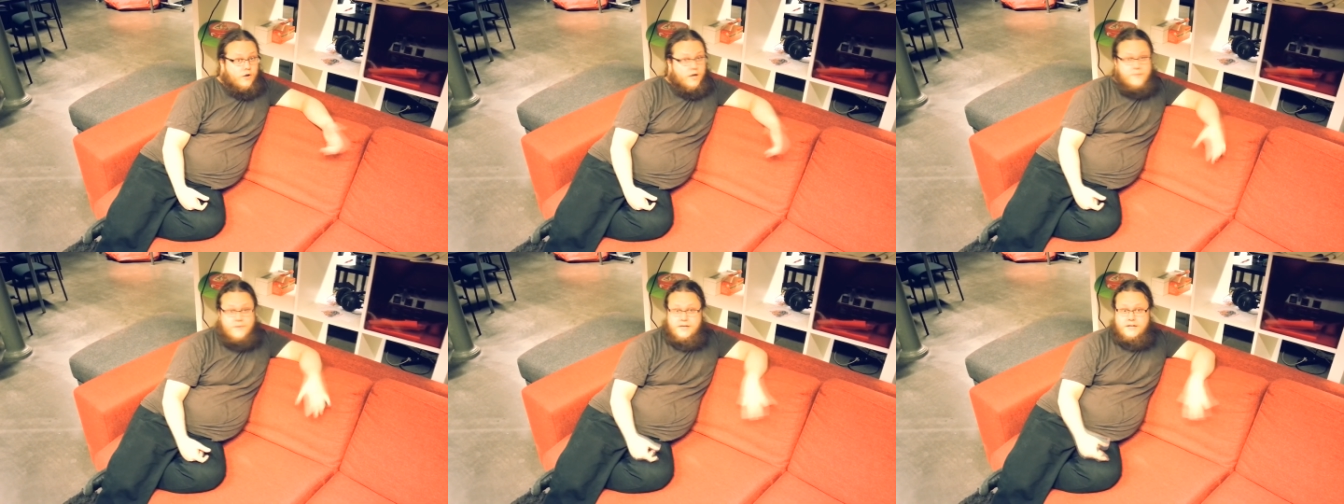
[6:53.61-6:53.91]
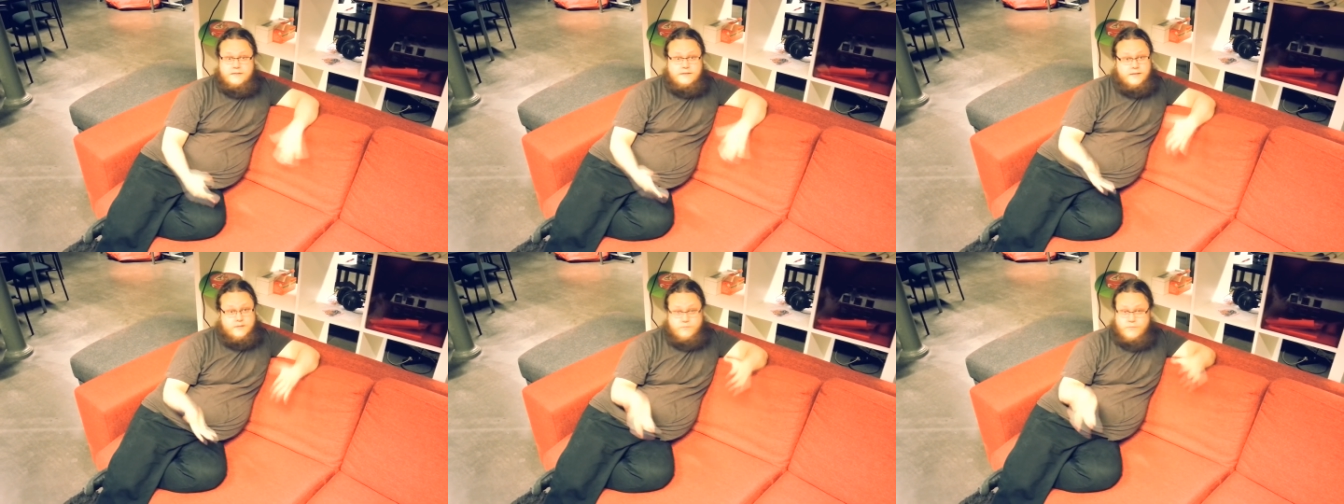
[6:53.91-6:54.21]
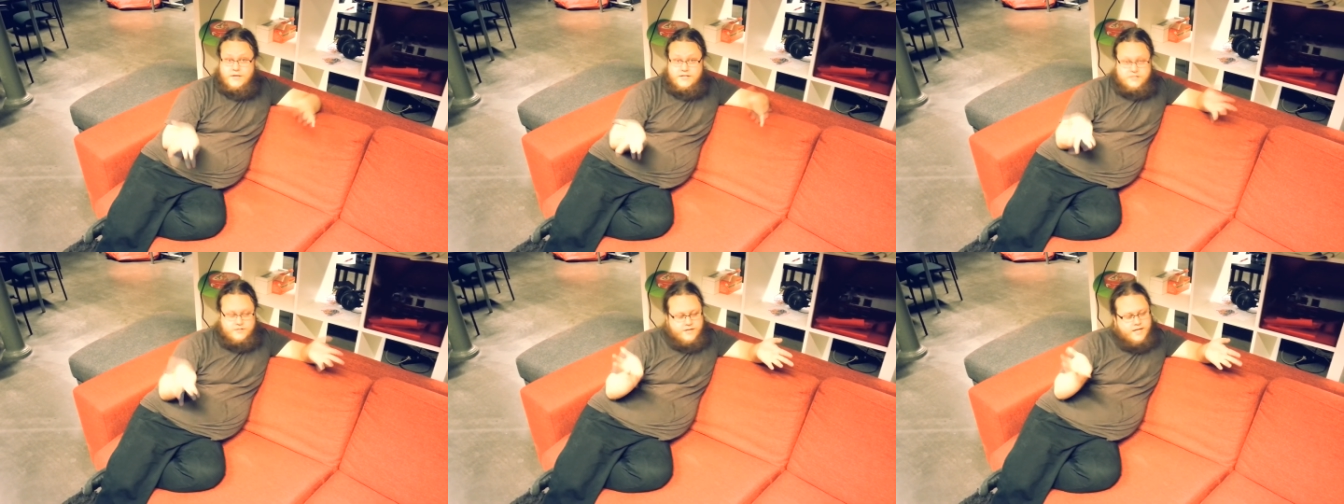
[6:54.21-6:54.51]
I mean, it, it
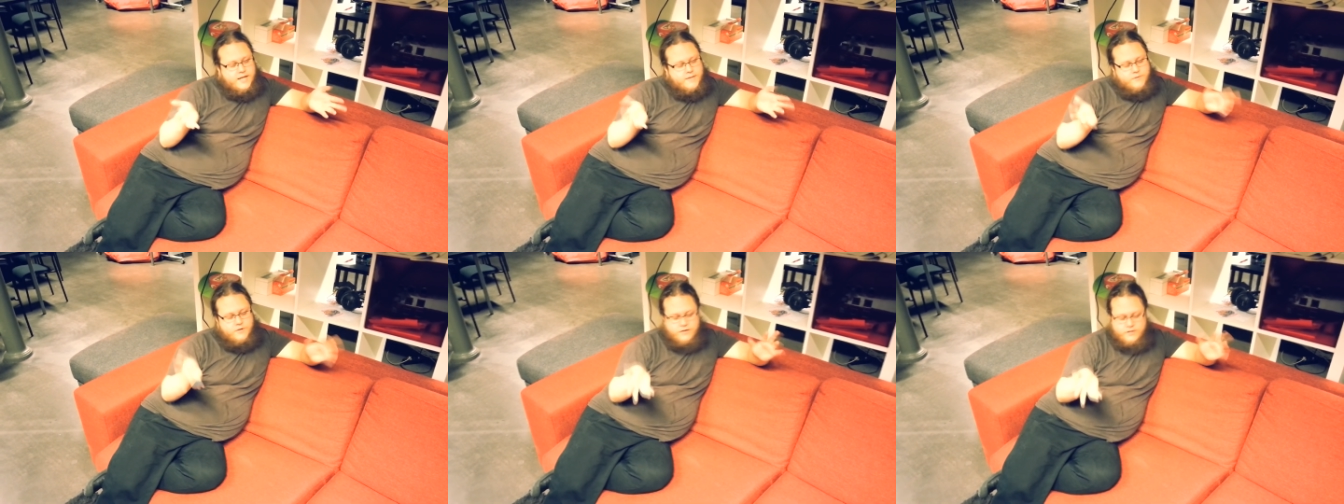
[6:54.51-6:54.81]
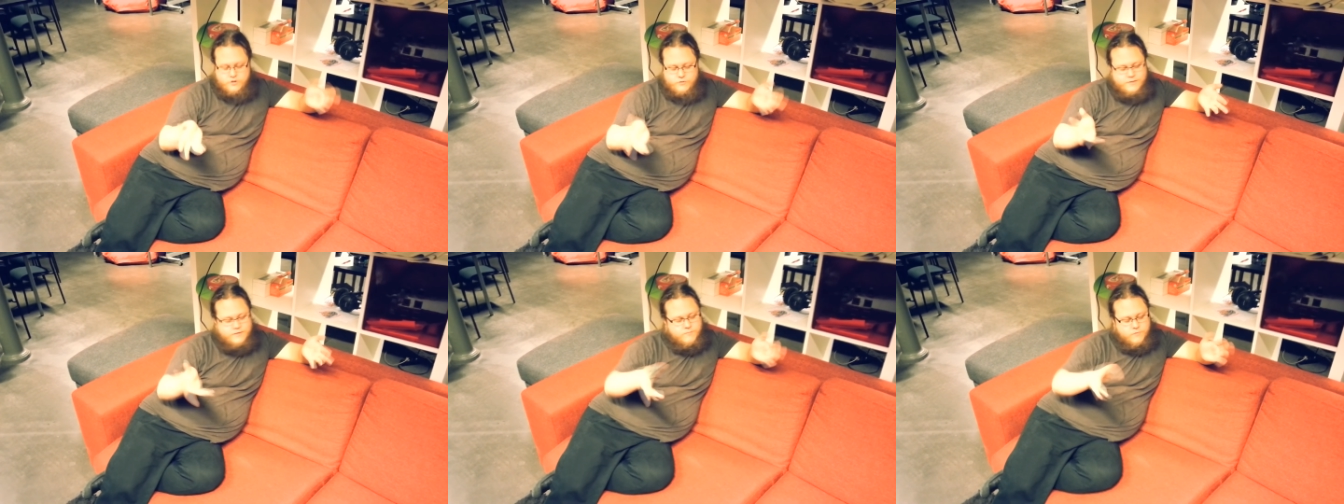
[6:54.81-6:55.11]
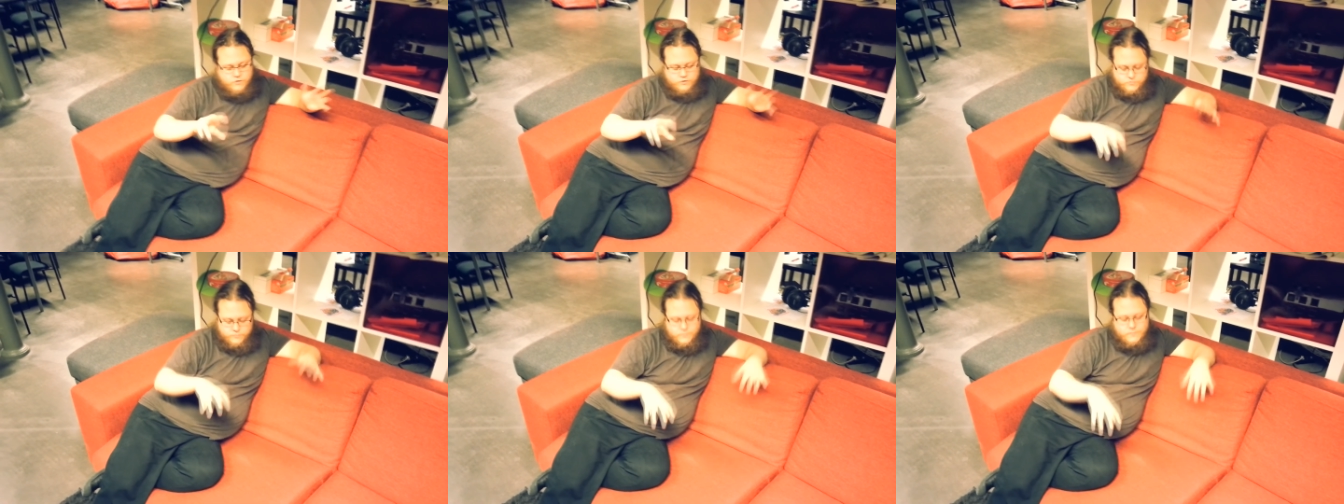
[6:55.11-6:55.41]
makes yeah. the game a little bit
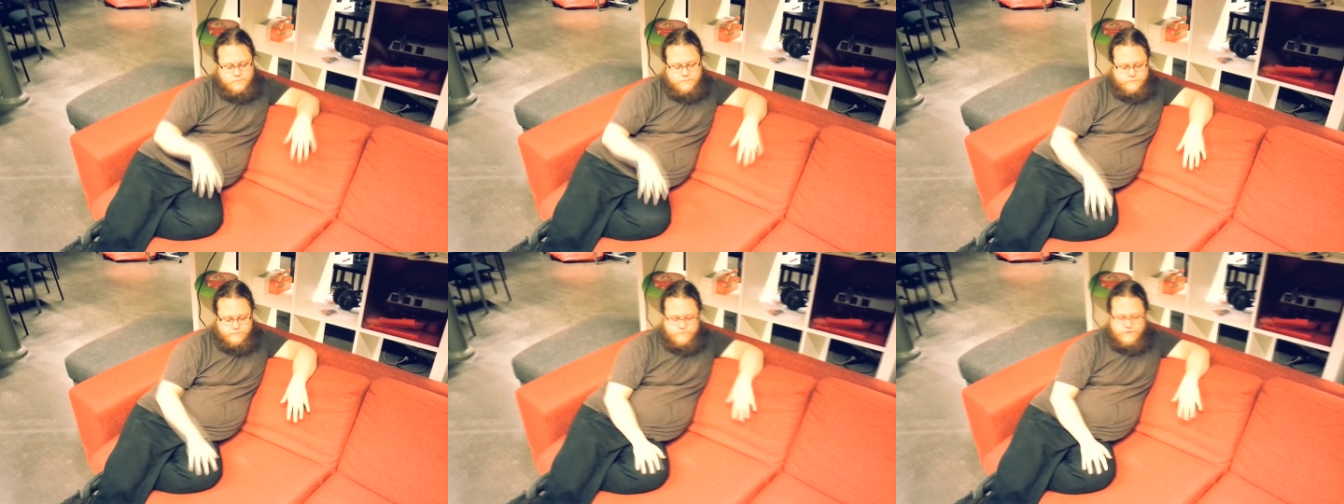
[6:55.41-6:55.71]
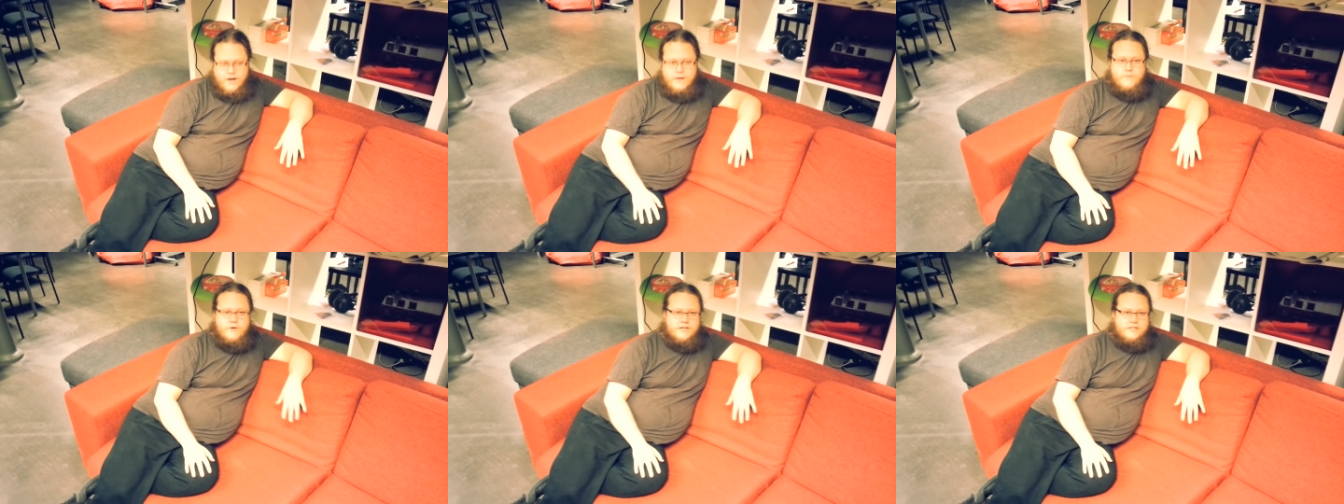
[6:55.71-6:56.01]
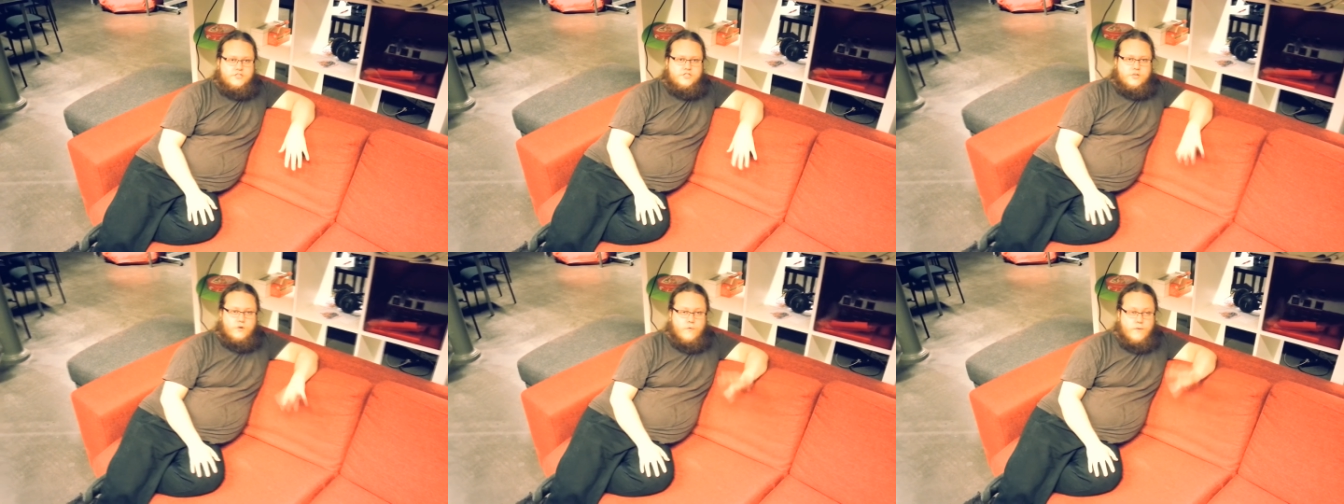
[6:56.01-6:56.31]
more
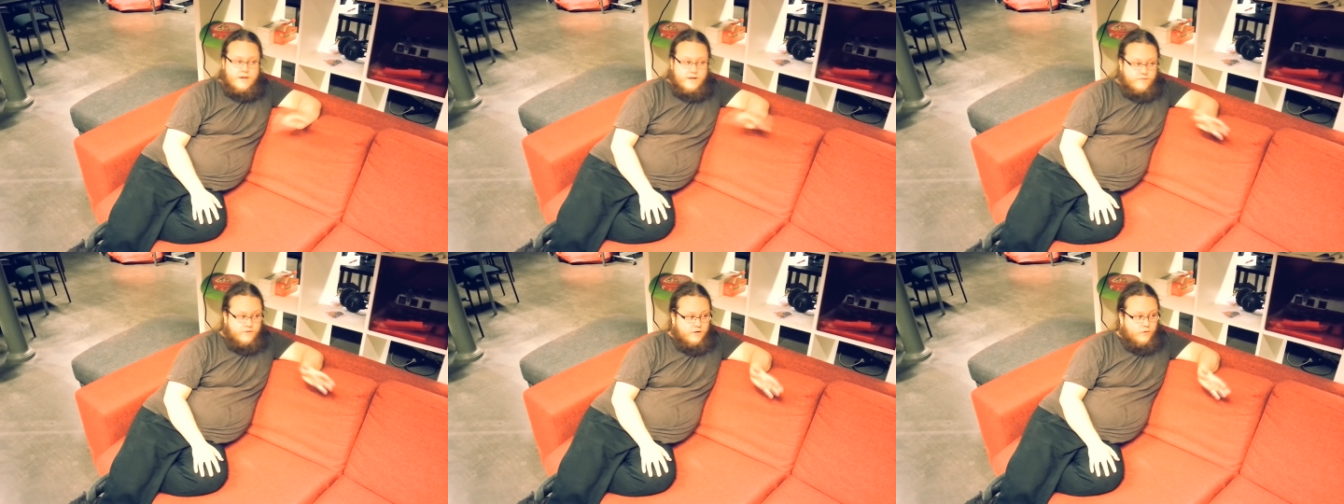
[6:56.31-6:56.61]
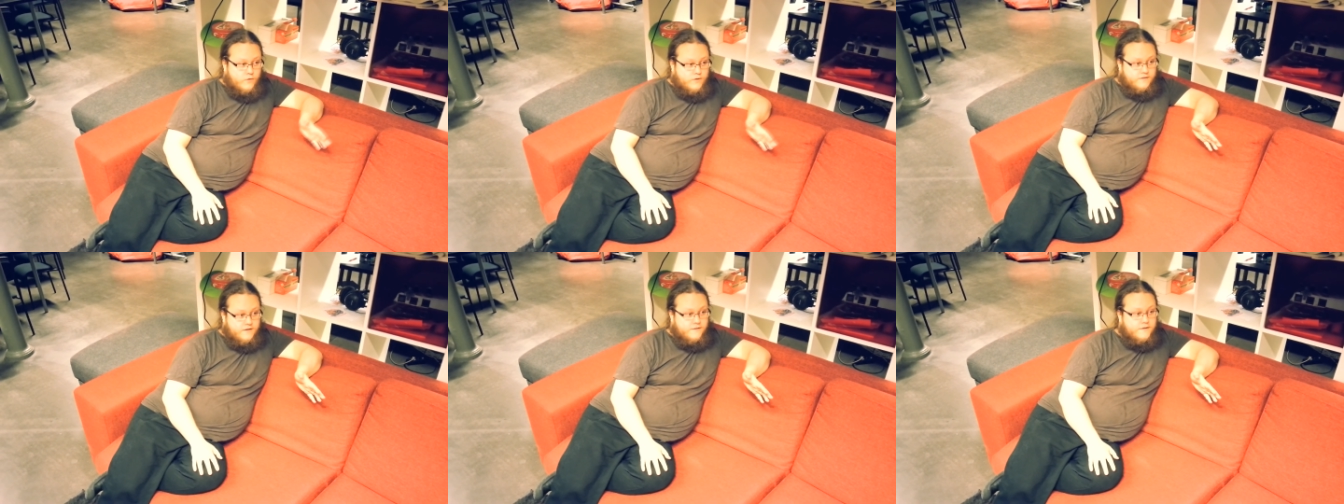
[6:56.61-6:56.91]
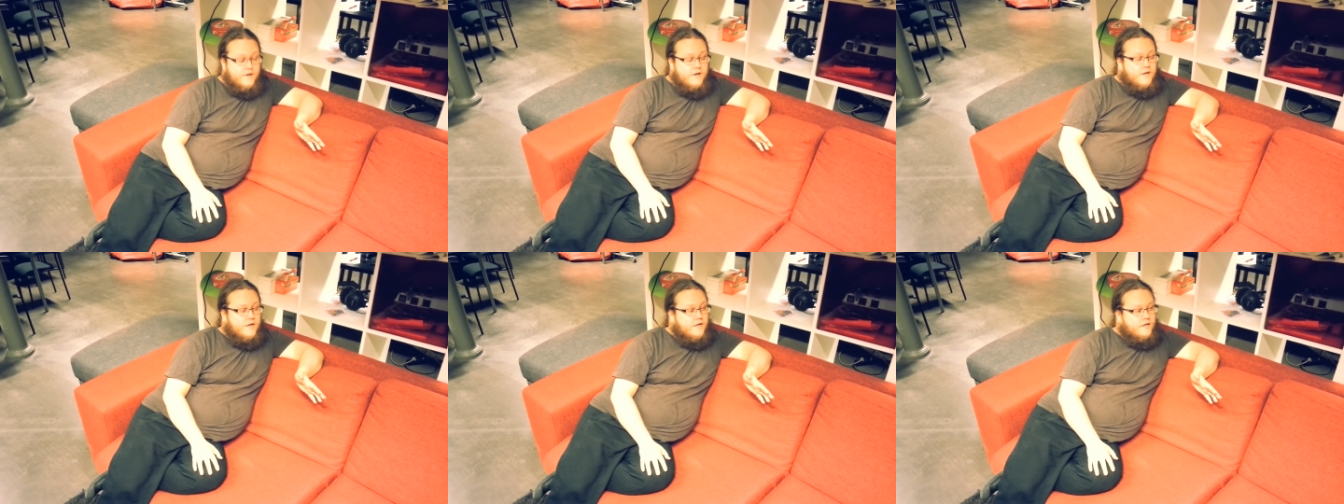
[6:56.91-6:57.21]
vibrant, so we definitely want that.